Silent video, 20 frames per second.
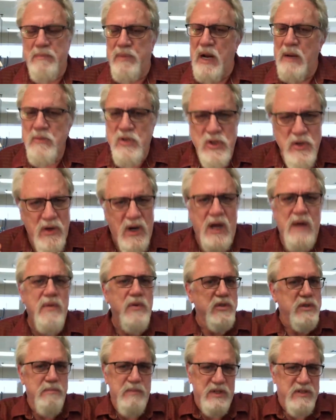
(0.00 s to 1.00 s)
but I'm sure
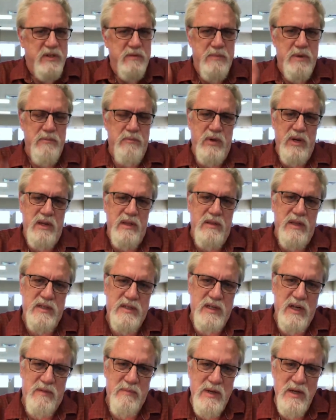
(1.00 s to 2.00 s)
others must have been bringing
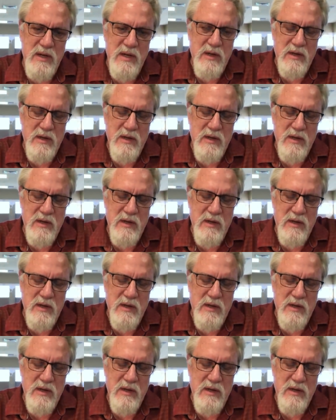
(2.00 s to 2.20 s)
this up.